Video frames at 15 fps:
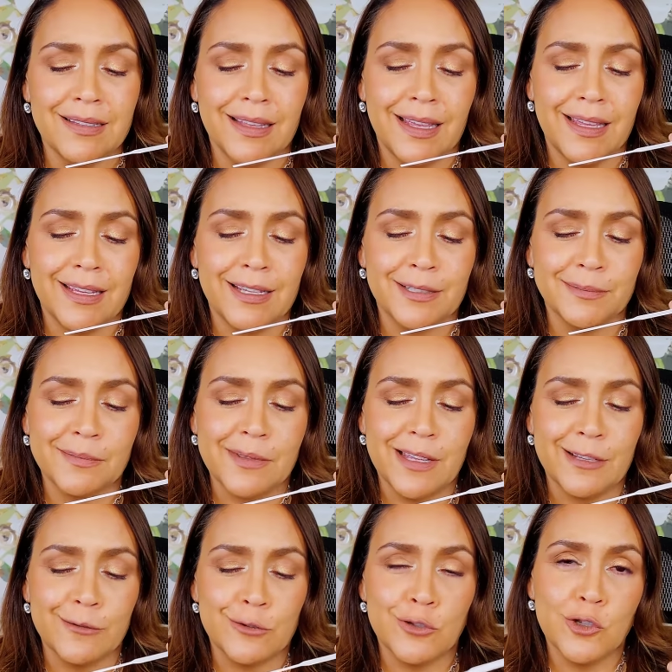like
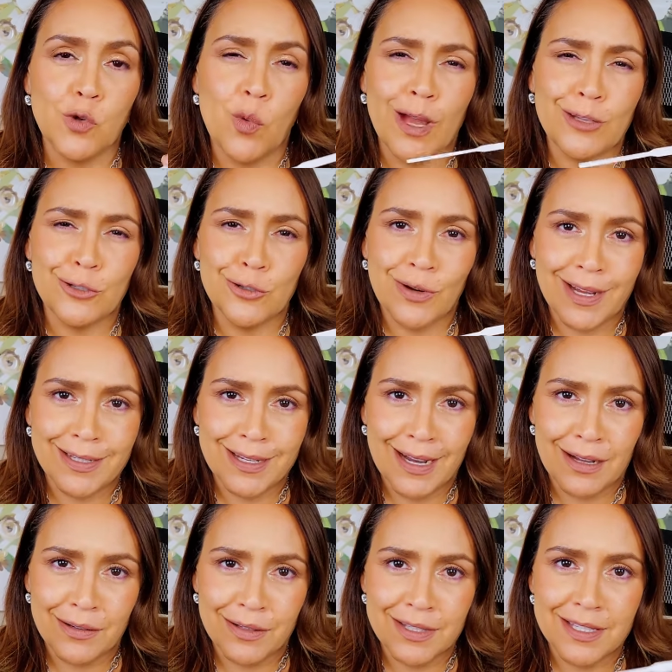sweat dried
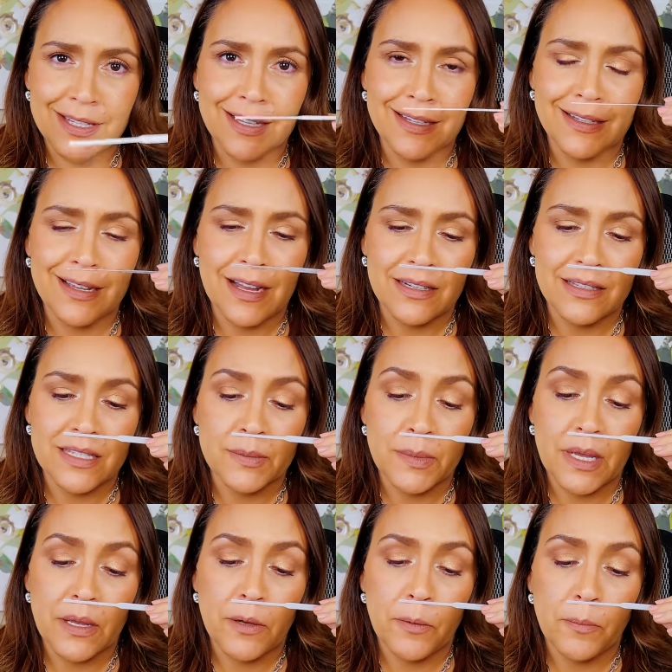down on skin kind of
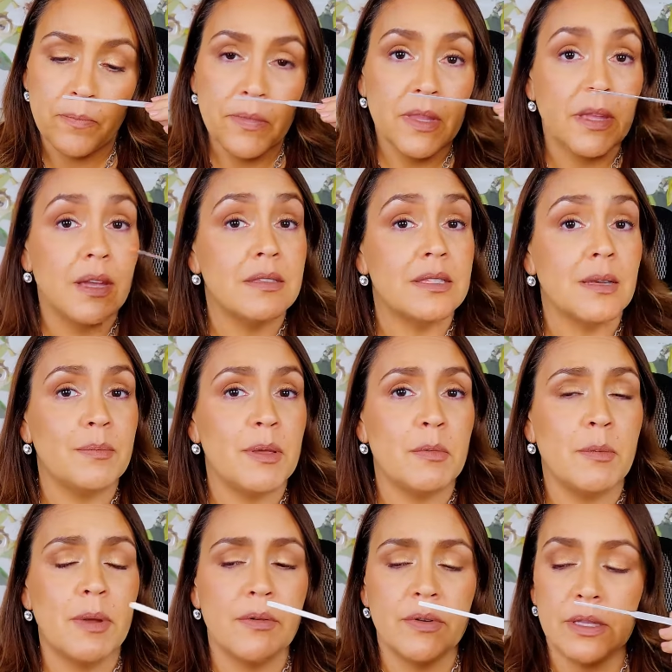smell. And some people
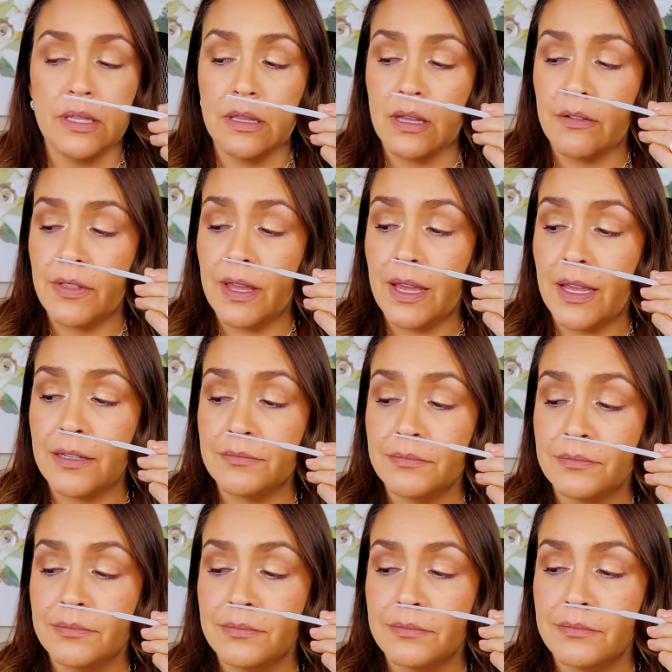may really love that.
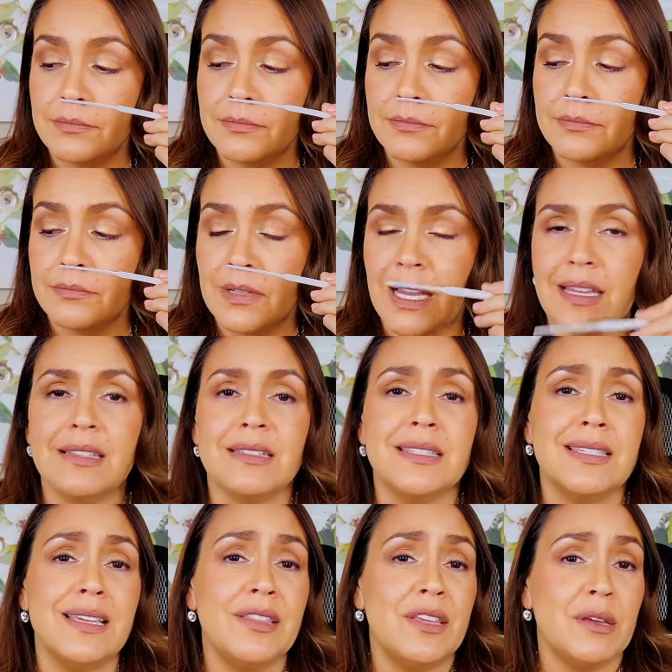I can
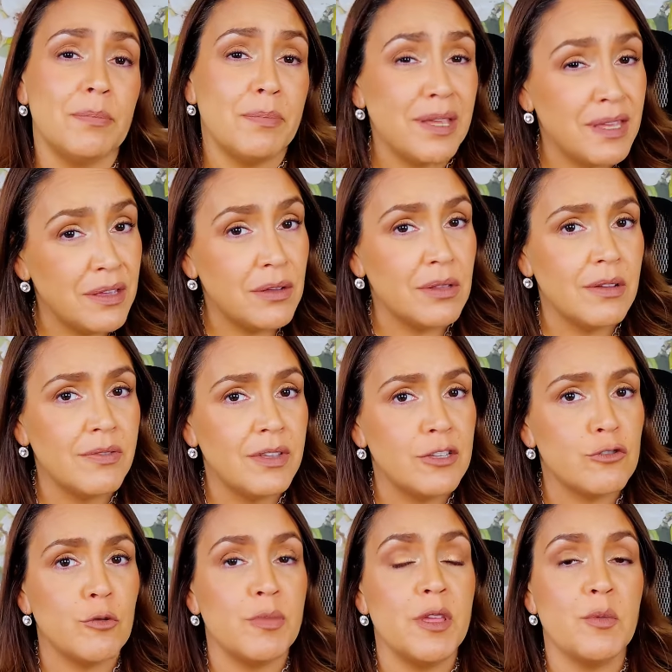see the appeal of
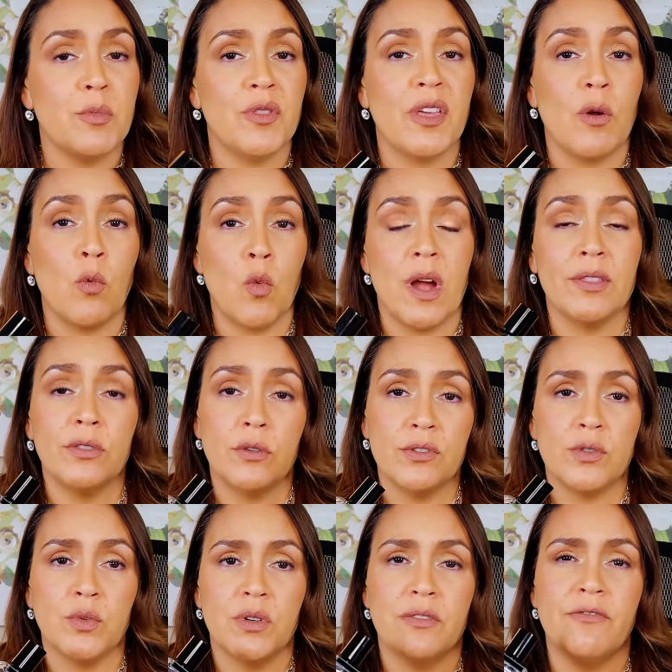this for people that want
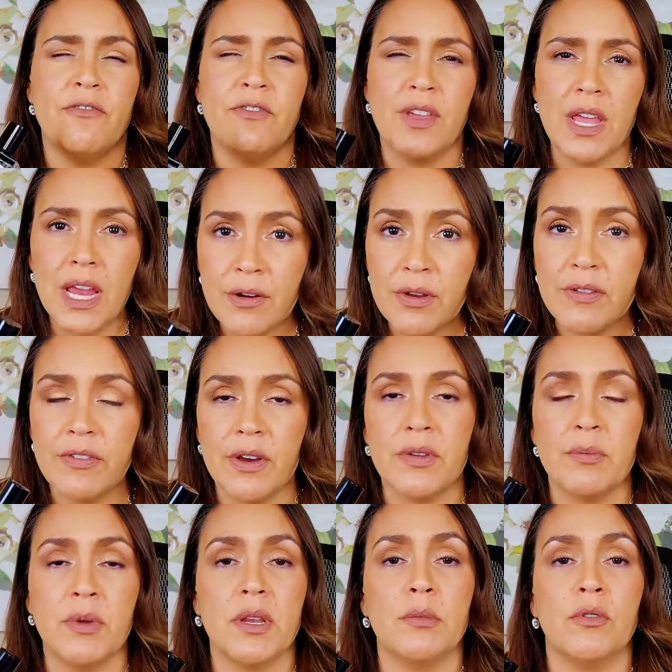those sort of very, very
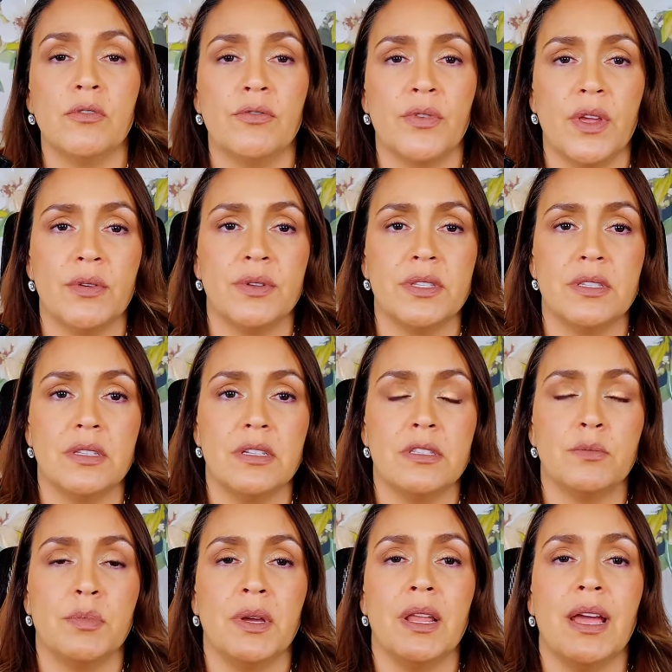minimal
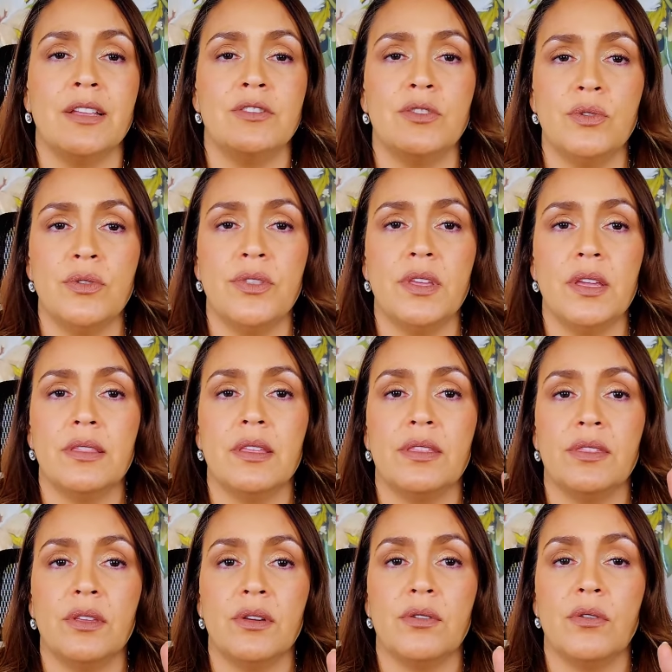fragrances. But I do think
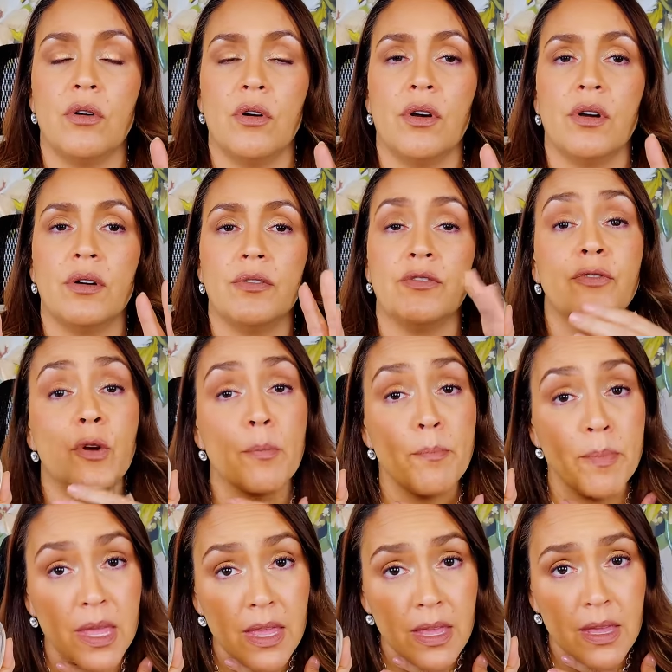that there are, for
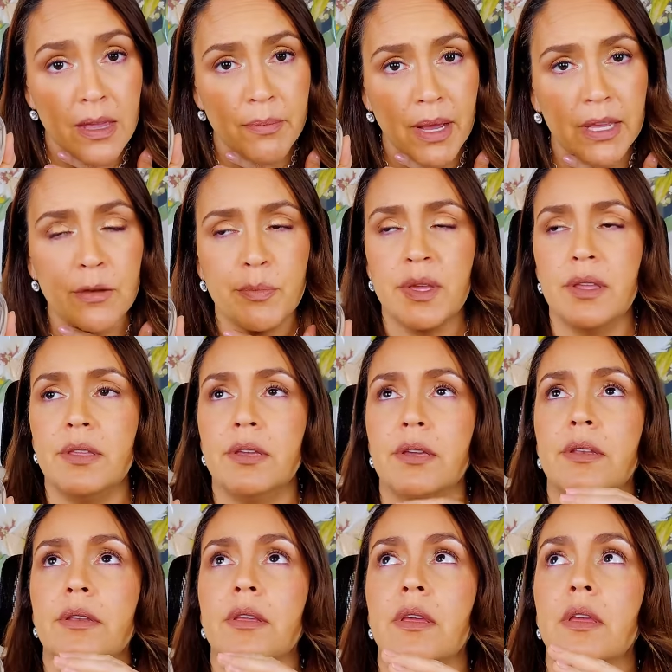me, in my
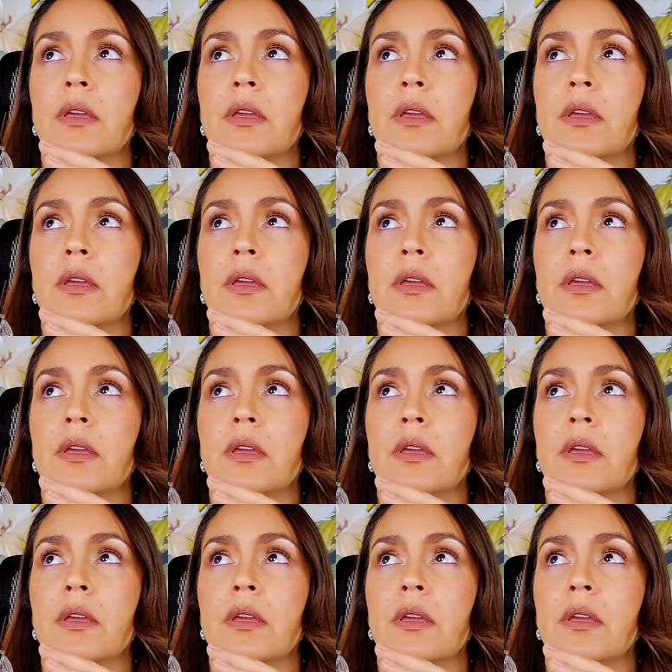opinion,